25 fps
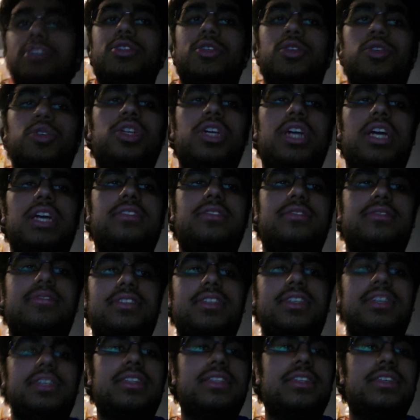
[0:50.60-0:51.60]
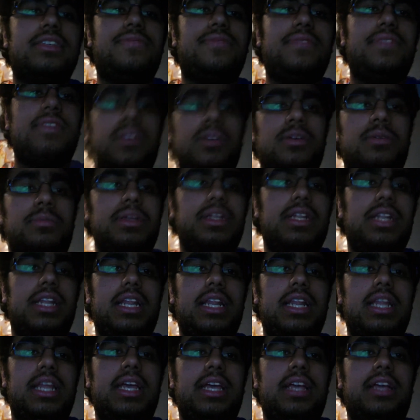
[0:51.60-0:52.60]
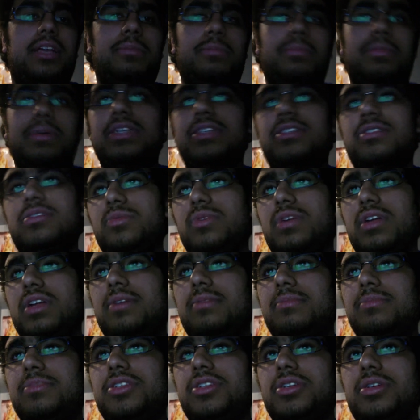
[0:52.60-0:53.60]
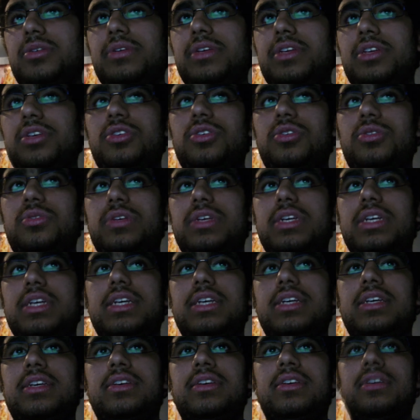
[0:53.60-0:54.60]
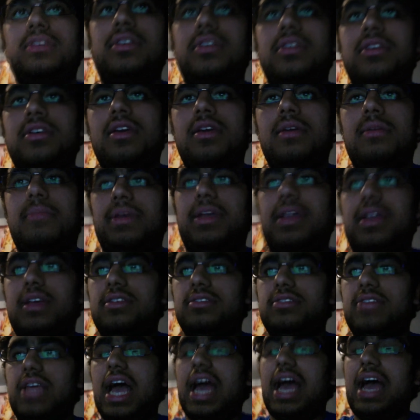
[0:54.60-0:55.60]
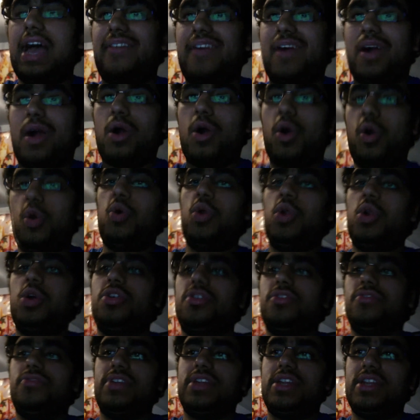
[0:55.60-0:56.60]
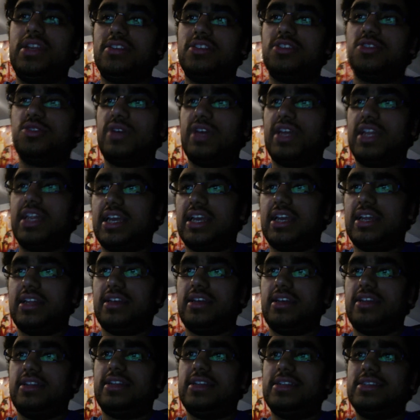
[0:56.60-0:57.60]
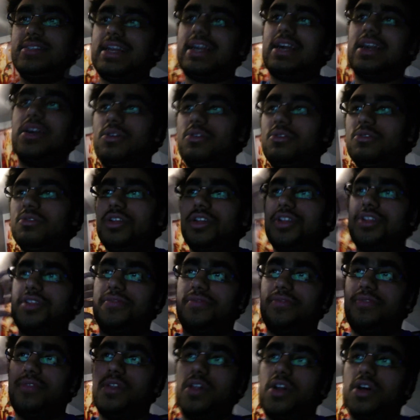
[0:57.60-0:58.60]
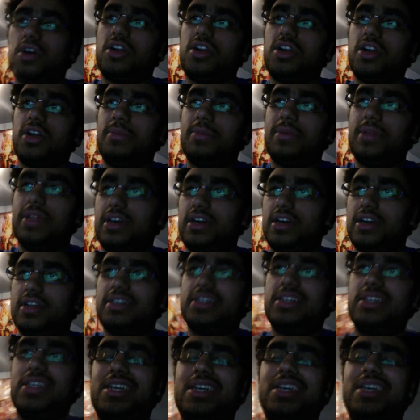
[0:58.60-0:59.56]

So you guys are seeing this video a bit late compared to when I'm showing you it because I have a whole load of videos to edit and then there's like a whole another vlog coming on.